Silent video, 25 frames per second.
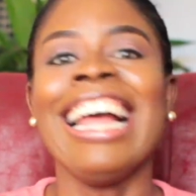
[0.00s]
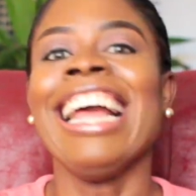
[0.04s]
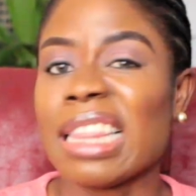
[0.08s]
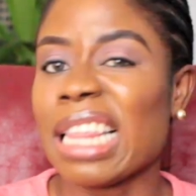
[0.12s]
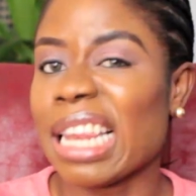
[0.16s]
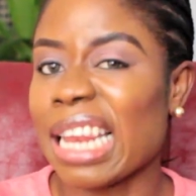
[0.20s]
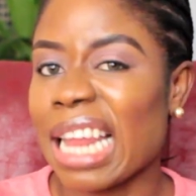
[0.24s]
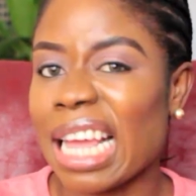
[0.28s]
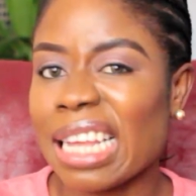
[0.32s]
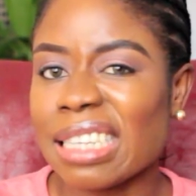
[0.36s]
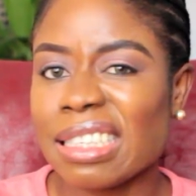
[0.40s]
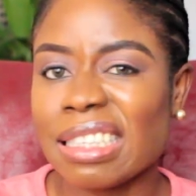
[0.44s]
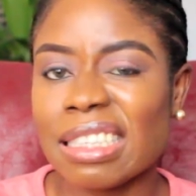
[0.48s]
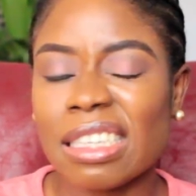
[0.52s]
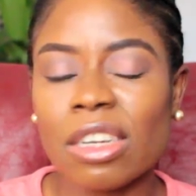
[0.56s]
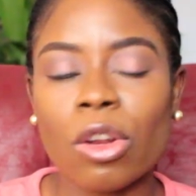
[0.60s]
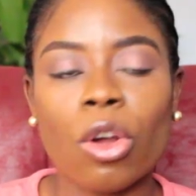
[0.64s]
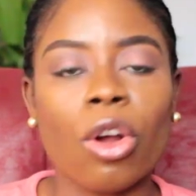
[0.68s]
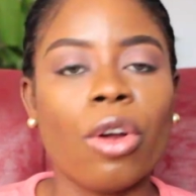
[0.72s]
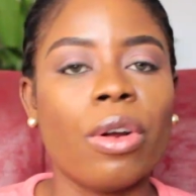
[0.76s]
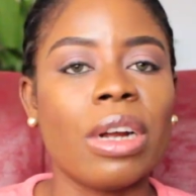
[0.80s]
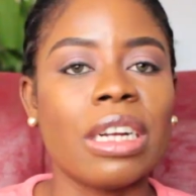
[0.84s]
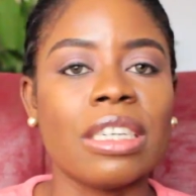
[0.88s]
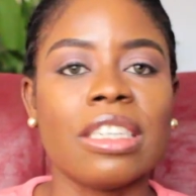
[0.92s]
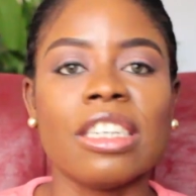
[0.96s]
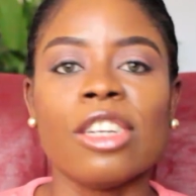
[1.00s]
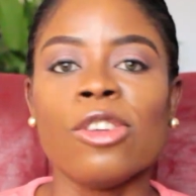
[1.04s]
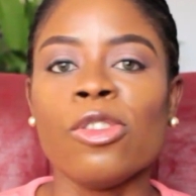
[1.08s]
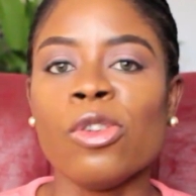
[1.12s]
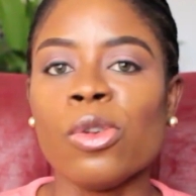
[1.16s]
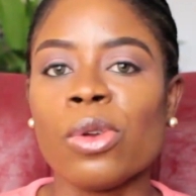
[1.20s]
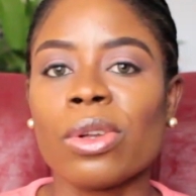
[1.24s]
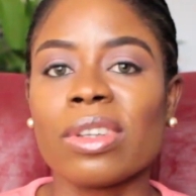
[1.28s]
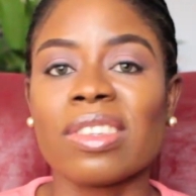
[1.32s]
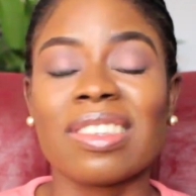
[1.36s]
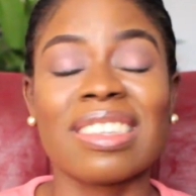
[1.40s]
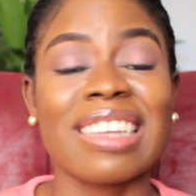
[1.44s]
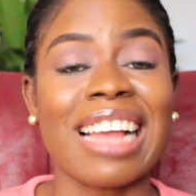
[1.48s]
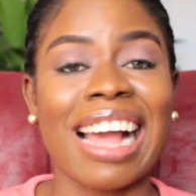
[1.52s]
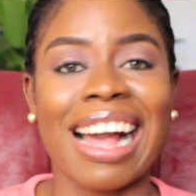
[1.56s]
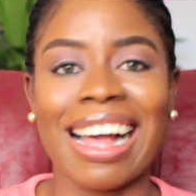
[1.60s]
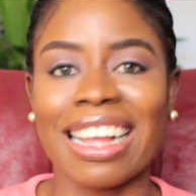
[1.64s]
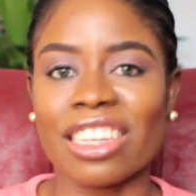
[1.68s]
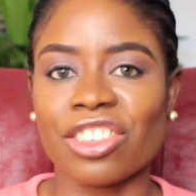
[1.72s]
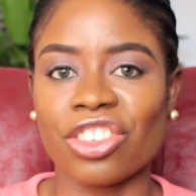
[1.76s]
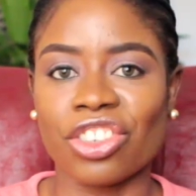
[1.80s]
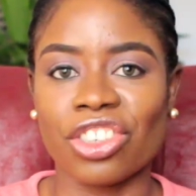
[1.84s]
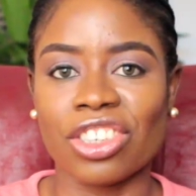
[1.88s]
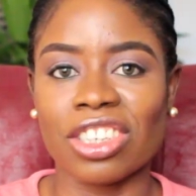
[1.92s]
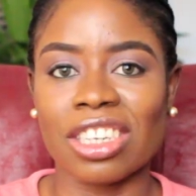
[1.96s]
The lighting already looks
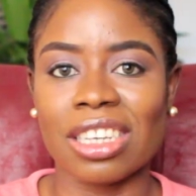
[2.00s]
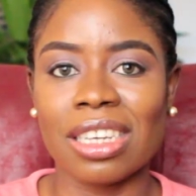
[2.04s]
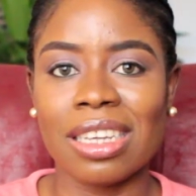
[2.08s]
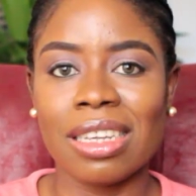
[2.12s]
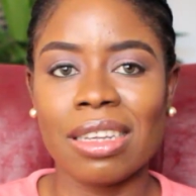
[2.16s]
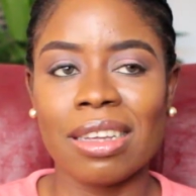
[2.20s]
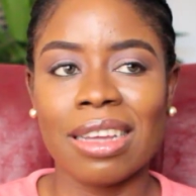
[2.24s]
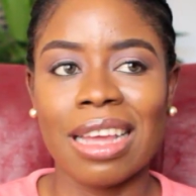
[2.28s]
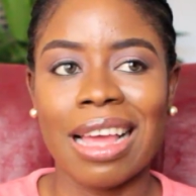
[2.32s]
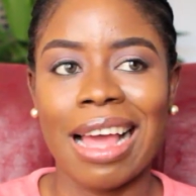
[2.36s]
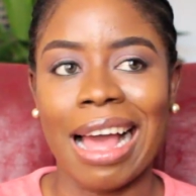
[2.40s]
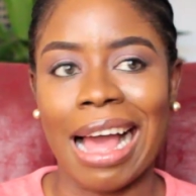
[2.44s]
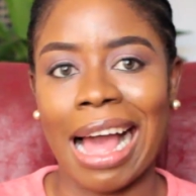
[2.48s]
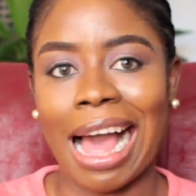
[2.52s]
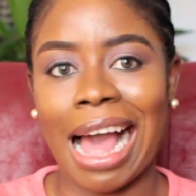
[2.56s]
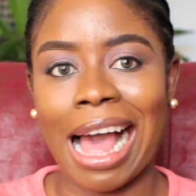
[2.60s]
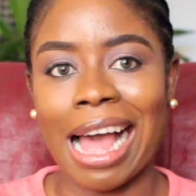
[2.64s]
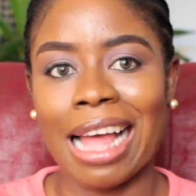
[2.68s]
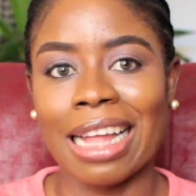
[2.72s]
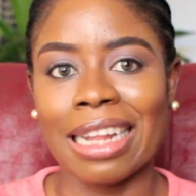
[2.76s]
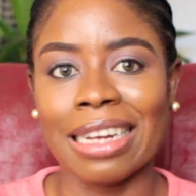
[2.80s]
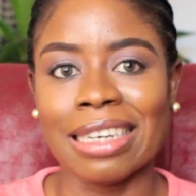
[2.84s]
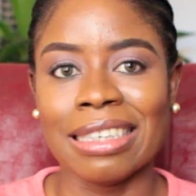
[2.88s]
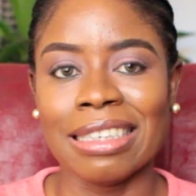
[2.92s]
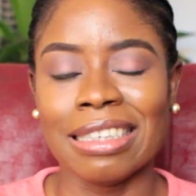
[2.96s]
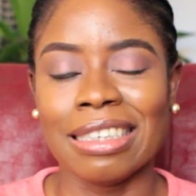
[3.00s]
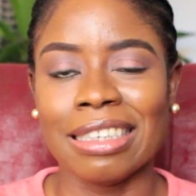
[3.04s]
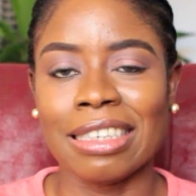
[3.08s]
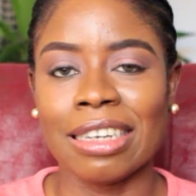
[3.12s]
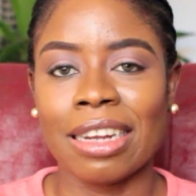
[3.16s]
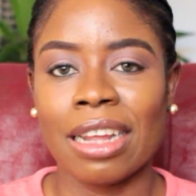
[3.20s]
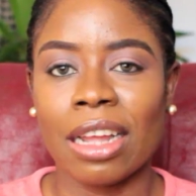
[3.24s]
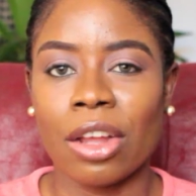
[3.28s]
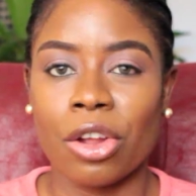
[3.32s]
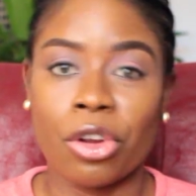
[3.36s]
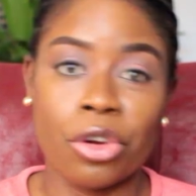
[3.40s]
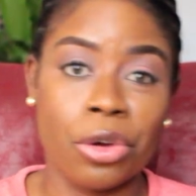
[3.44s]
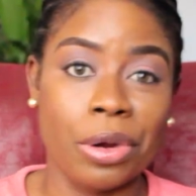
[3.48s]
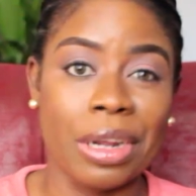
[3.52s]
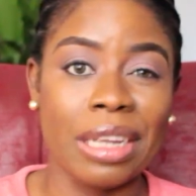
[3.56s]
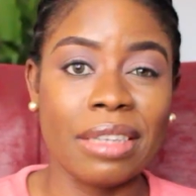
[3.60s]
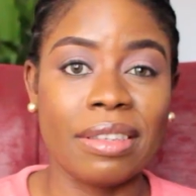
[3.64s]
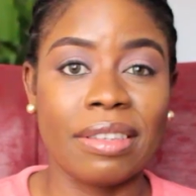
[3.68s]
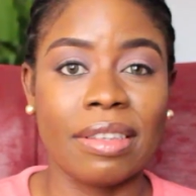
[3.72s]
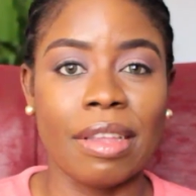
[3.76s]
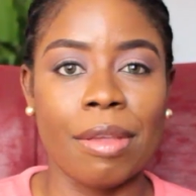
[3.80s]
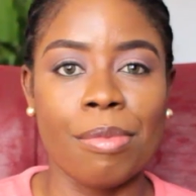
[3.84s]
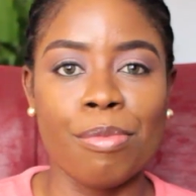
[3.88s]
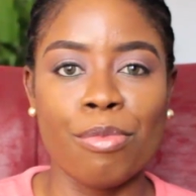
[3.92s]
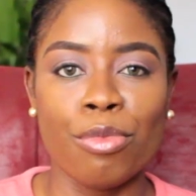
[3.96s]
catchy and
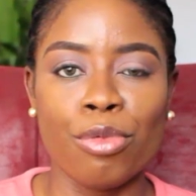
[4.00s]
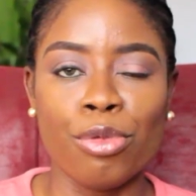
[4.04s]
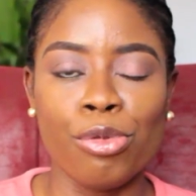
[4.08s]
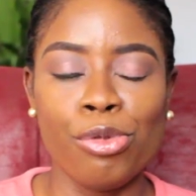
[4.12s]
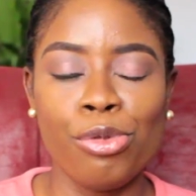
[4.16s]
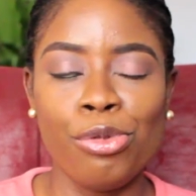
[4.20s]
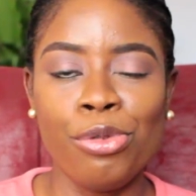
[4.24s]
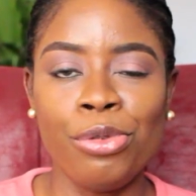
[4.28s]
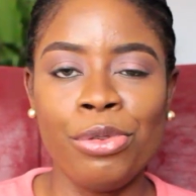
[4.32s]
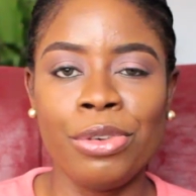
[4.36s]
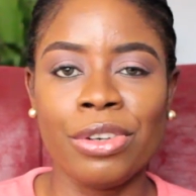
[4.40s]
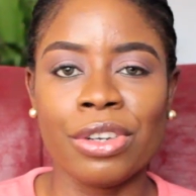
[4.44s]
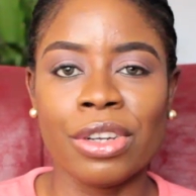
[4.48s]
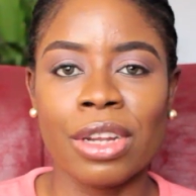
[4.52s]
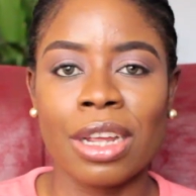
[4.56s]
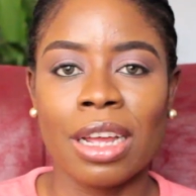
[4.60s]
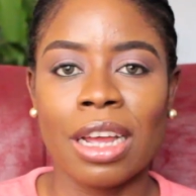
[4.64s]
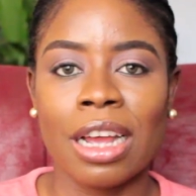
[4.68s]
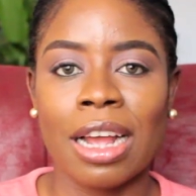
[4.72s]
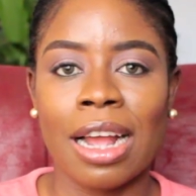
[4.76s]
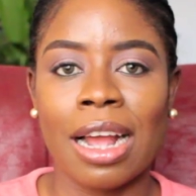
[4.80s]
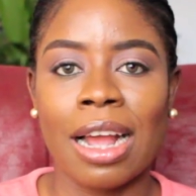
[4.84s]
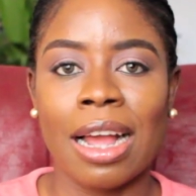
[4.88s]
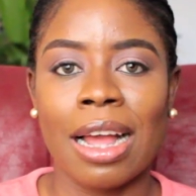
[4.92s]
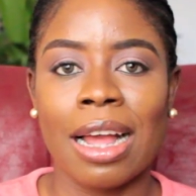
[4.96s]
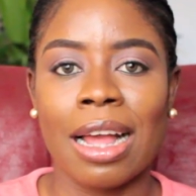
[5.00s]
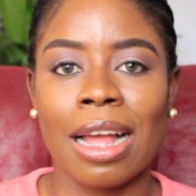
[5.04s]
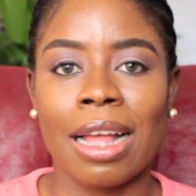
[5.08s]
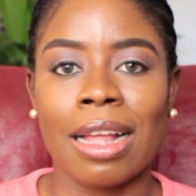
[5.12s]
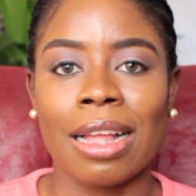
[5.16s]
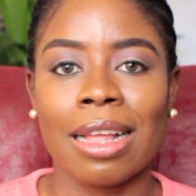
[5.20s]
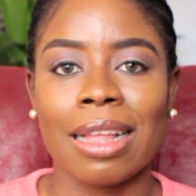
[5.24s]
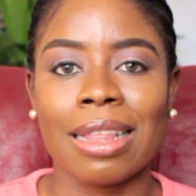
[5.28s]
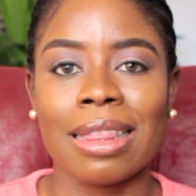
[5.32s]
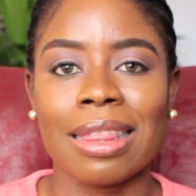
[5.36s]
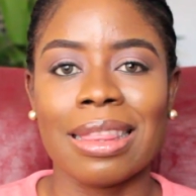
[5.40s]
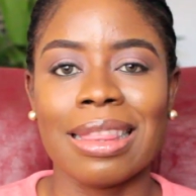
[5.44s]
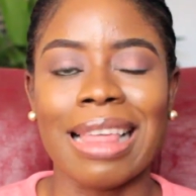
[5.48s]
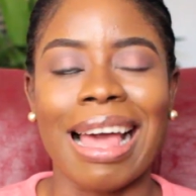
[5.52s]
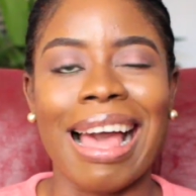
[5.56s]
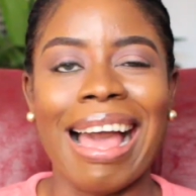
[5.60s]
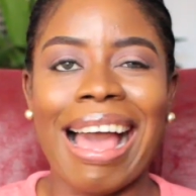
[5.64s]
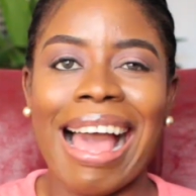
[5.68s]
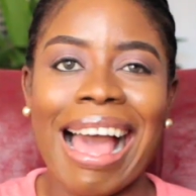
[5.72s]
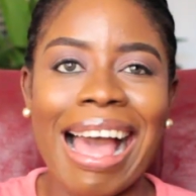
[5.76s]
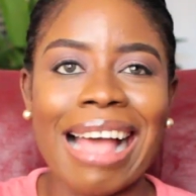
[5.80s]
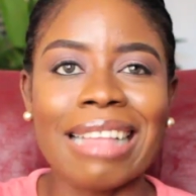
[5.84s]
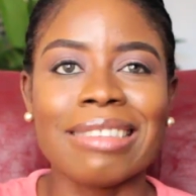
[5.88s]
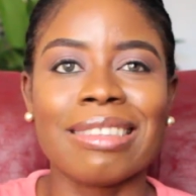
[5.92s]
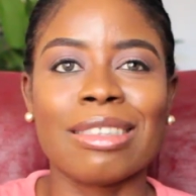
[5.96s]
creates a mood that
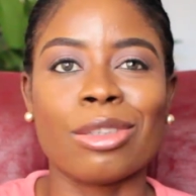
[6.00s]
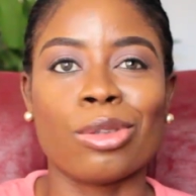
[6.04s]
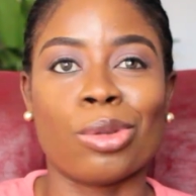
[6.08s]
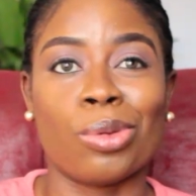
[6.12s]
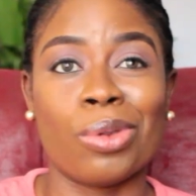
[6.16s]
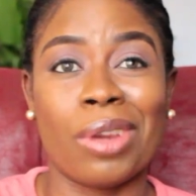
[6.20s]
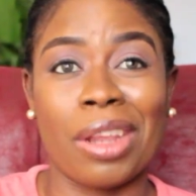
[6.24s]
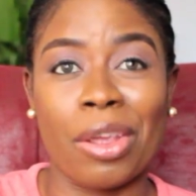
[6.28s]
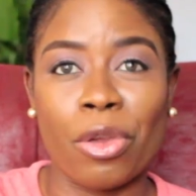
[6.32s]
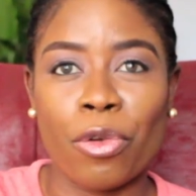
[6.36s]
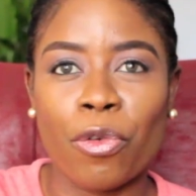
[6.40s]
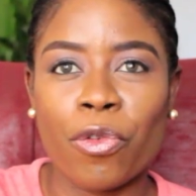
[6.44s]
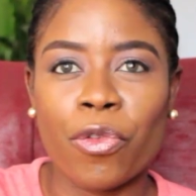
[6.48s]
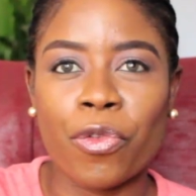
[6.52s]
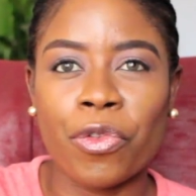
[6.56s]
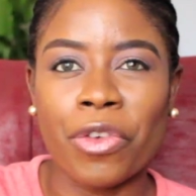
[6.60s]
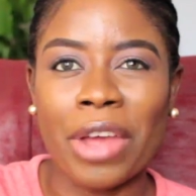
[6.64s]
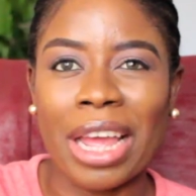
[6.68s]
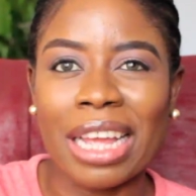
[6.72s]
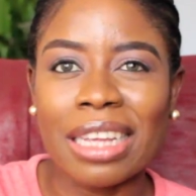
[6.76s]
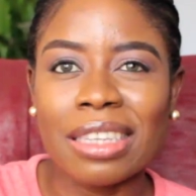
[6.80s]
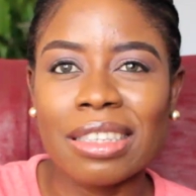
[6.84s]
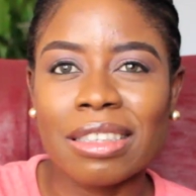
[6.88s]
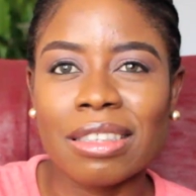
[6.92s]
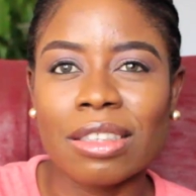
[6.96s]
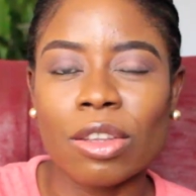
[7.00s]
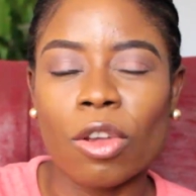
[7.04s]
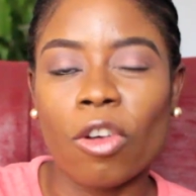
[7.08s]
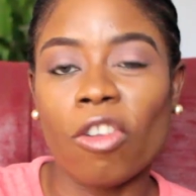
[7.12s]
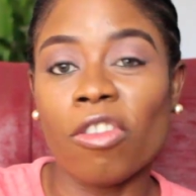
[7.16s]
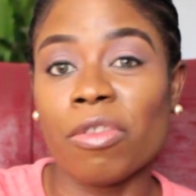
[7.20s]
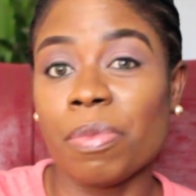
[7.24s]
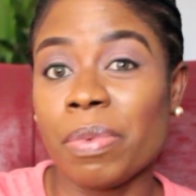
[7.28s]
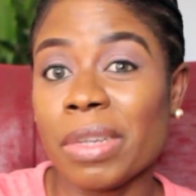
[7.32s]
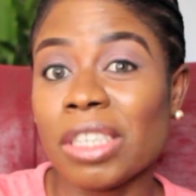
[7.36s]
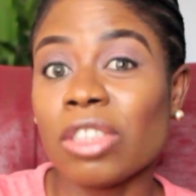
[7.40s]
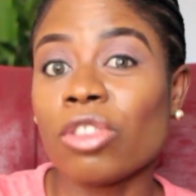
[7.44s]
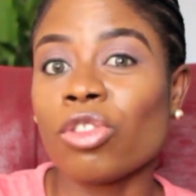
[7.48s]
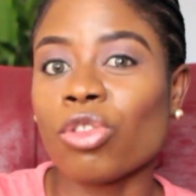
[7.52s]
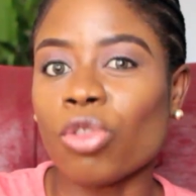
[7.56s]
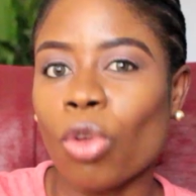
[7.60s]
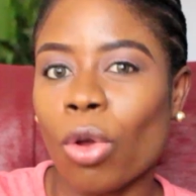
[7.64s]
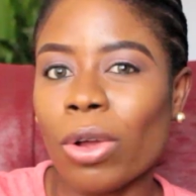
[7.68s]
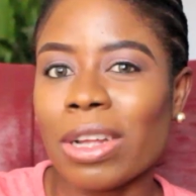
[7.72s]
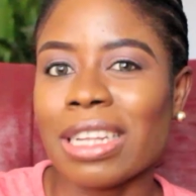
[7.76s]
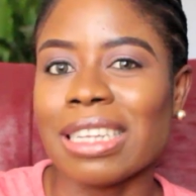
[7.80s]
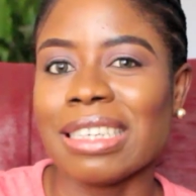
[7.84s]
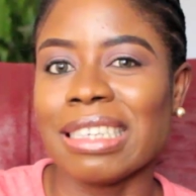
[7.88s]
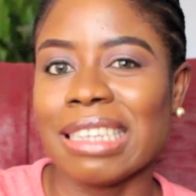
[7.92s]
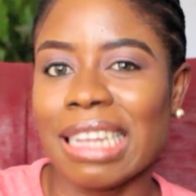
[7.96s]
adds to the effect of being
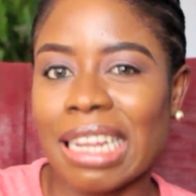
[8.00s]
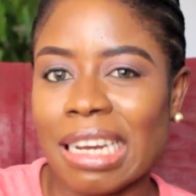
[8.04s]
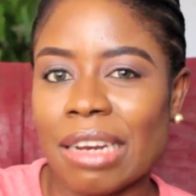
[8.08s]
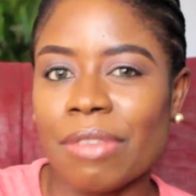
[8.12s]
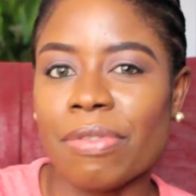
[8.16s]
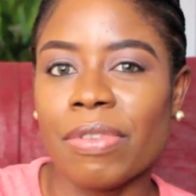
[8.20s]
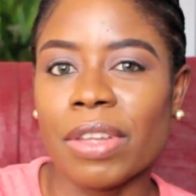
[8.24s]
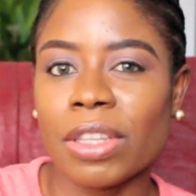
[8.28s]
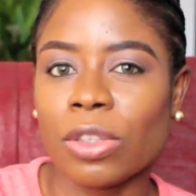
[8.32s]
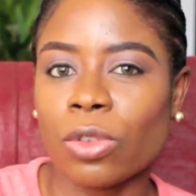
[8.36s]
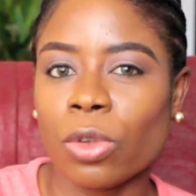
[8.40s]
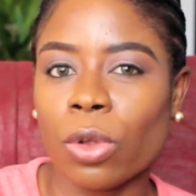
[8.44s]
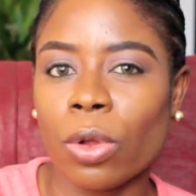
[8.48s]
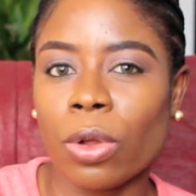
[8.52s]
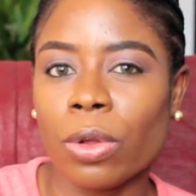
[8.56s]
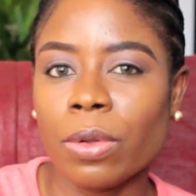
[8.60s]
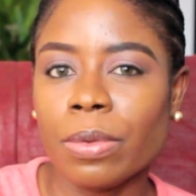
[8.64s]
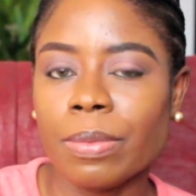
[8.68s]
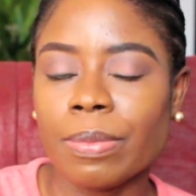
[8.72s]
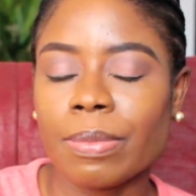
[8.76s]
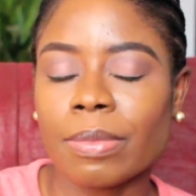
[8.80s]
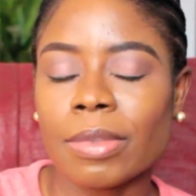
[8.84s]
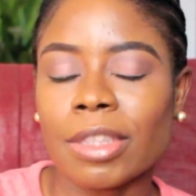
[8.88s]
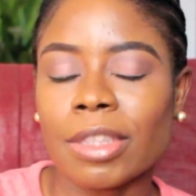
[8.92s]
stuck in the elevator.